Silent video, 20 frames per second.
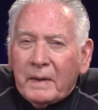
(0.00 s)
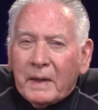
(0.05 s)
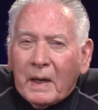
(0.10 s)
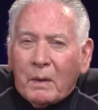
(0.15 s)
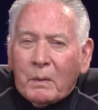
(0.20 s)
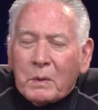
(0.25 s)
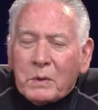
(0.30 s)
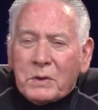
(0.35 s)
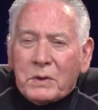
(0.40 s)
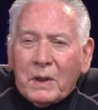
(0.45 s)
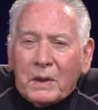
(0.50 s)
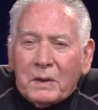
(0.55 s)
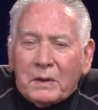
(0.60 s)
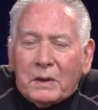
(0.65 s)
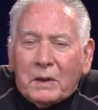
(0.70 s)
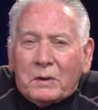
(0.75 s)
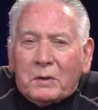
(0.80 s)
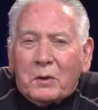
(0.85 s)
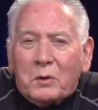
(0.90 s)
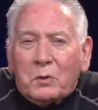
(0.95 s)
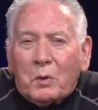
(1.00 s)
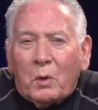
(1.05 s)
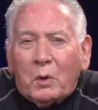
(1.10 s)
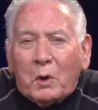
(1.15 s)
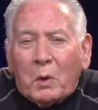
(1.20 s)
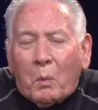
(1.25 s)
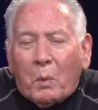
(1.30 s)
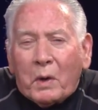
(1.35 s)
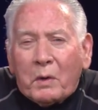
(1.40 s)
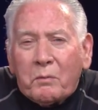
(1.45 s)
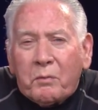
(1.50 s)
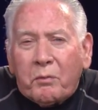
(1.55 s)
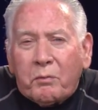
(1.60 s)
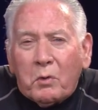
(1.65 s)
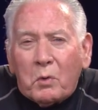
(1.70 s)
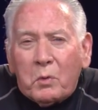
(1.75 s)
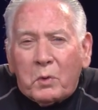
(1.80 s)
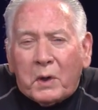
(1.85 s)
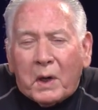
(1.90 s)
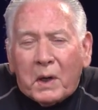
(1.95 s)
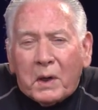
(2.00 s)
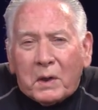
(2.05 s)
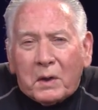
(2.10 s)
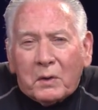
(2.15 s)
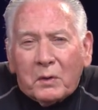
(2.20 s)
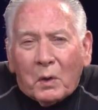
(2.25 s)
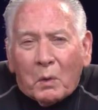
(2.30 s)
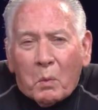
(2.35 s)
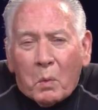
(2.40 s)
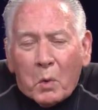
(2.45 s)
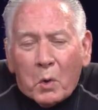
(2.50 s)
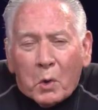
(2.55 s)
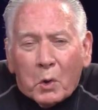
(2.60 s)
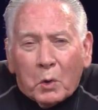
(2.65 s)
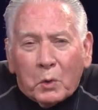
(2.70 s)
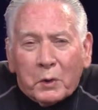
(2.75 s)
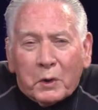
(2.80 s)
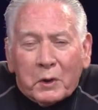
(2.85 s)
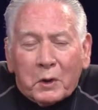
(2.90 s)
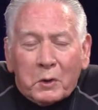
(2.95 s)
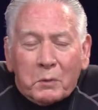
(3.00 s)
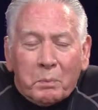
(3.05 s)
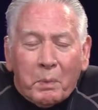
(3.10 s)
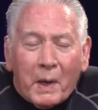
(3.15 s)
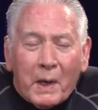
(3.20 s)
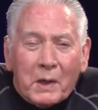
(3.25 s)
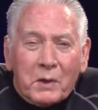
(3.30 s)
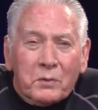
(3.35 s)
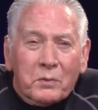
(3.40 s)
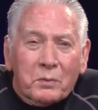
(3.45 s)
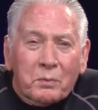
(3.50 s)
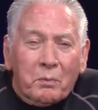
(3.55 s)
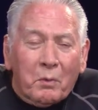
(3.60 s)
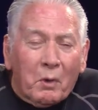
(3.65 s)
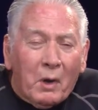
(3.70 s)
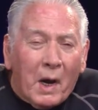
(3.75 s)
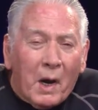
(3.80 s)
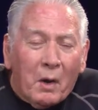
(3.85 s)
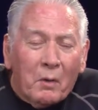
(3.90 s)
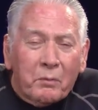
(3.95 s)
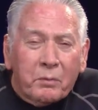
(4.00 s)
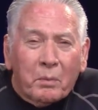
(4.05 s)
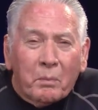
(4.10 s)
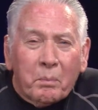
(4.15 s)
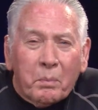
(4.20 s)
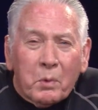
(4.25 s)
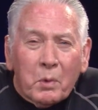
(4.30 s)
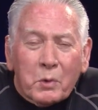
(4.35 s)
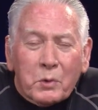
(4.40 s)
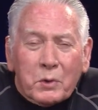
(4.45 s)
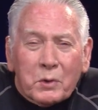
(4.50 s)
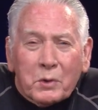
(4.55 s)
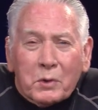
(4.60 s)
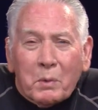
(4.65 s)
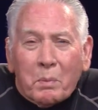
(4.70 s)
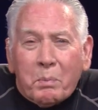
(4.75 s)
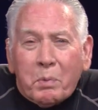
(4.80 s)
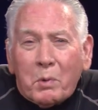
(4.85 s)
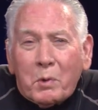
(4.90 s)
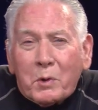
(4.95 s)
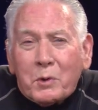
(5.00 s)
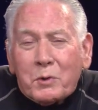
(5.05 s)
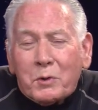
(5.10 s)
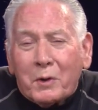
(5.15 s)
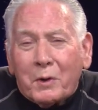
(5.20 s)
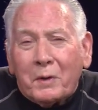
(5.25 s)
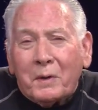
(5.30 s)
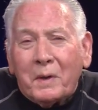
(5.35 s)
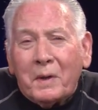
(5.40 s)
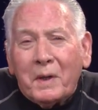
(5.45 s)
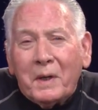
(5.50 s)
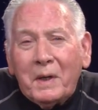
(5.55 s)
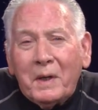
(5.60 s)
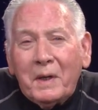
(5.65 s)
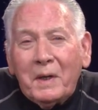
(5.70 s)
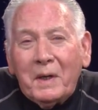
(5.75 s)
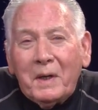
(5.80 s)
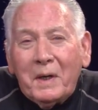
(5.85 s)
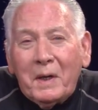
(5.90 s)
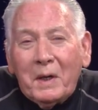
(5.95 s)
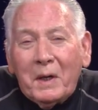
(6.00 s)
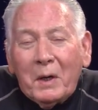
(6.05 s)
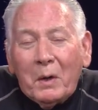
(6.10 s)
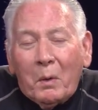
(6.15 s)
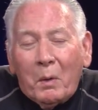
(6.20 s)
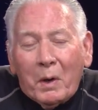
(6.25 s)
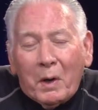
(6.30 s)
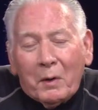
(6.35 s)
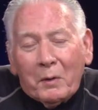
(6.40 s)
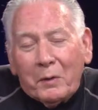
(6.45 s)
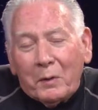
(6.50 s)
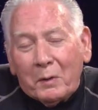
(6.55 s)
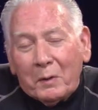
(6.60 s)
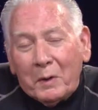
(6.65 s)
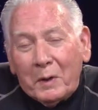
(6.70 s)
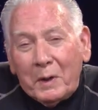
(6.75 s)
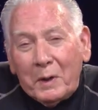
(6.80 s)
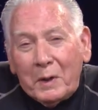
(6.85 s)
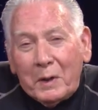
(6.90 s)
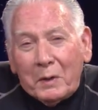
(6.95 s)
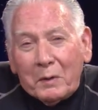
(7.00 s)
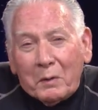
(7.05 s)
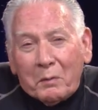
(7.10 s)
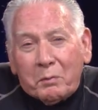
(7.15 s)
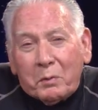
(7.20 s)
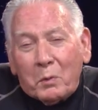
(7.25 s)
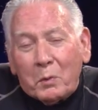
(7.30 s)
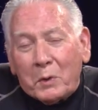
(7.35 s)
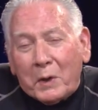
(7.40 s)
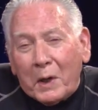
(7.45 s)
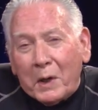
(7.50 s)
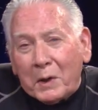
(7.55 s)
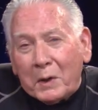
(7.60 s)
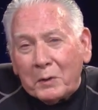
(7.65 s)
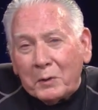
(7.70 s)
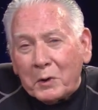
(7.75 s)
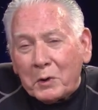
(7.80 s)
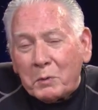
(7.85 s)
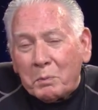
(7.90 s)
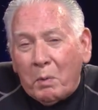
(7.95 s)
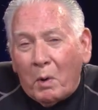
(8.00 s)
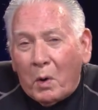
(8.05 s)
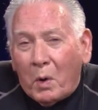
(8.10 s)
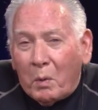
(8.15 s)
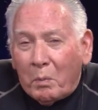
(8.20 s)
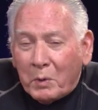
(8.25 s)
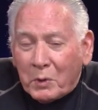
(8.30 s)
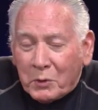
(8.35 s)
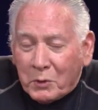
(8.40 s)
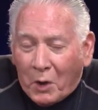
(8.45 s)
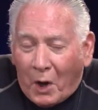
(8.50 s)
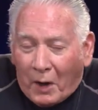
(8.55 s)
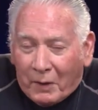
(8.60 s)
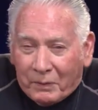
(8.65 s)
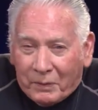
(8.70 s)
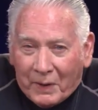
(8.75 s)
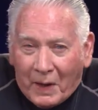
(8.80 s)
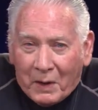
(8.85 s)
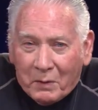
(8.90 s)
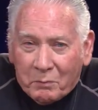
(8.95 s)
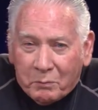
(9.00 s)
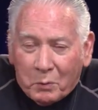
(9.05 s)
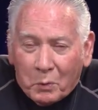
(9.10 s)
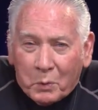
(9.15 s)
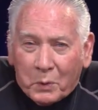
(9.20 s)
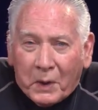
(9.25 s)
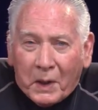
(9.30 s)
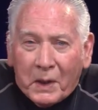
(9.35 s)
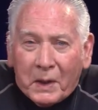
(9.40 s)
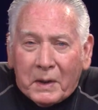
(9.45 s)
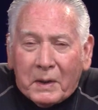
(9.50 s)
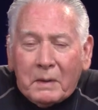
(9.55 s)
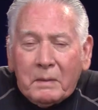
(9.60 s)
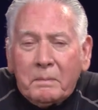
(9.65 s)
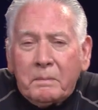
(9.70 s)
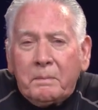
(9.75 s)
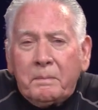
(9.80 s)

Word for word: Now, it's said that there's only one fruitcake in the world, and it's passed around from person to person. Well, the fruitcake in this poem is not that fruitcake.